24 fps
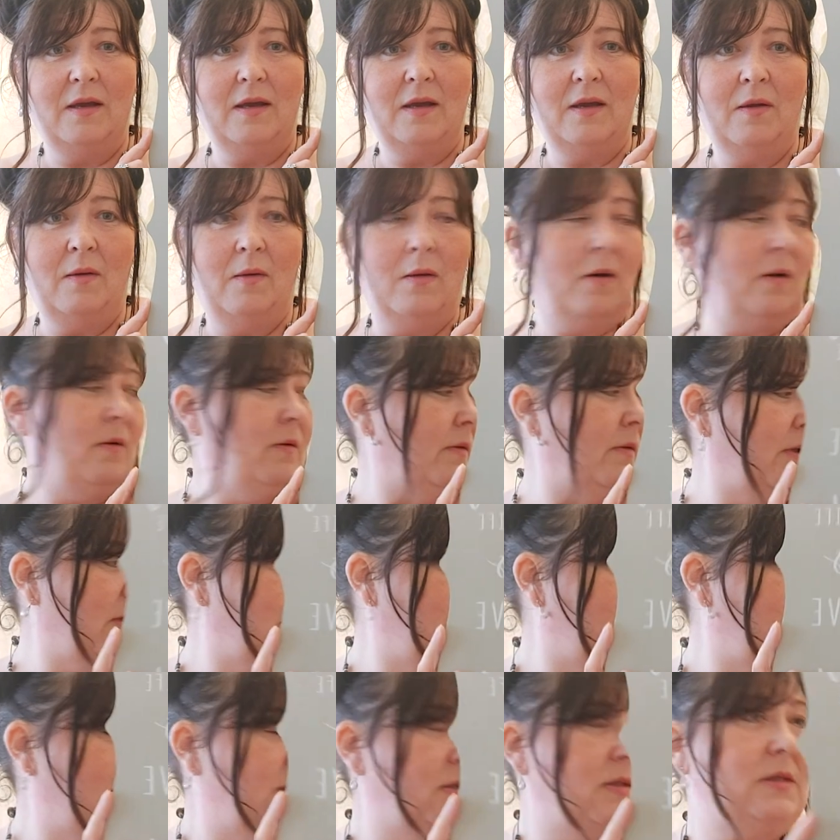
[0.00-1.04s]
you know.
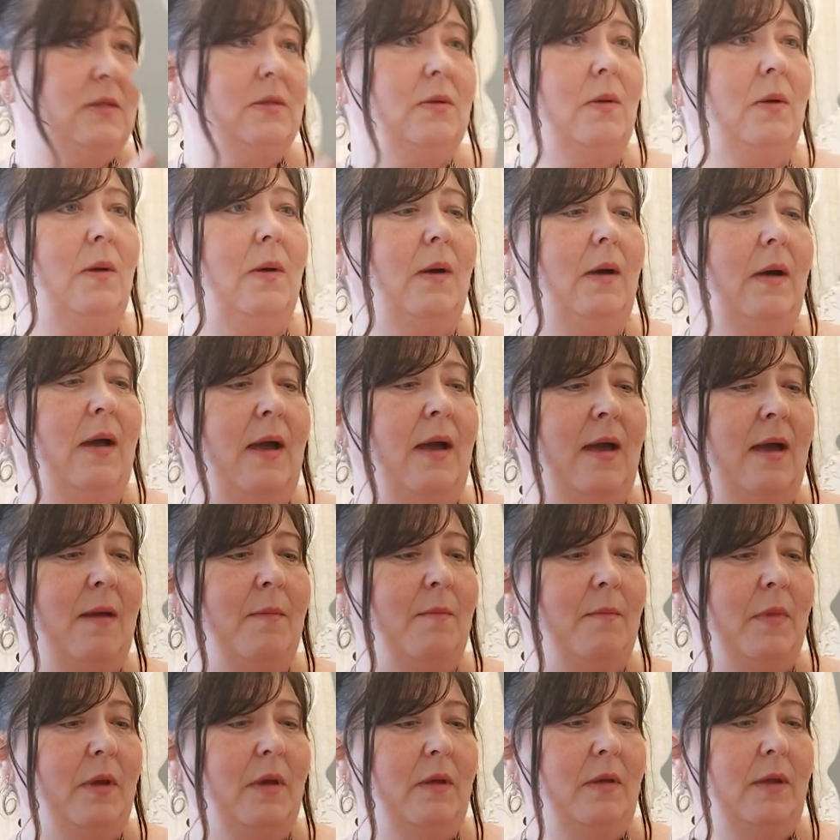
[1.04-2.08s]
So,
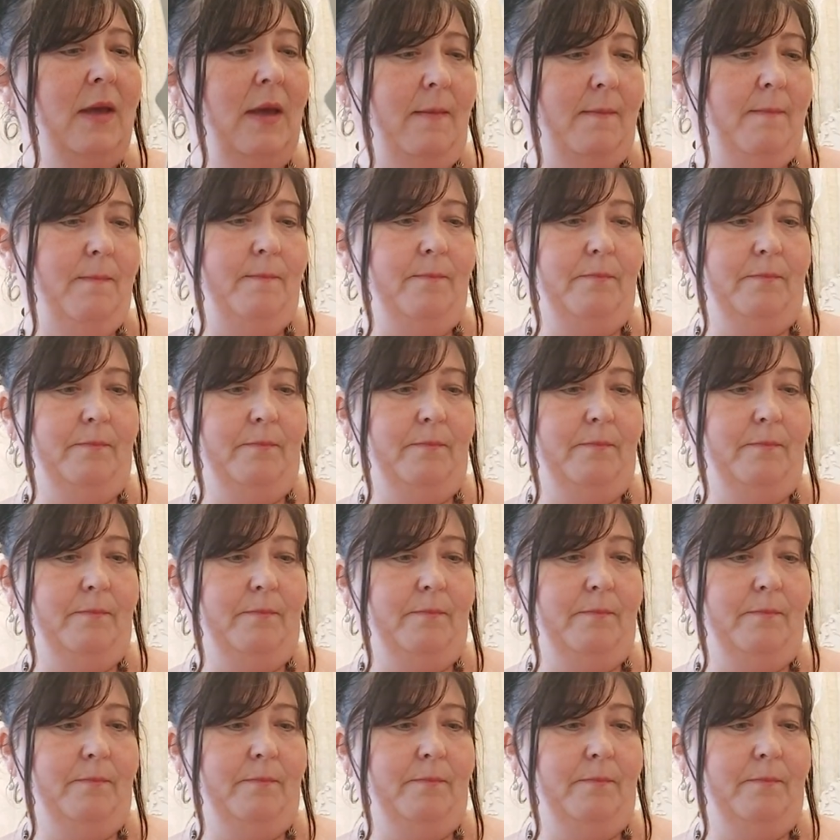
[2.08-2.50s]
yeah.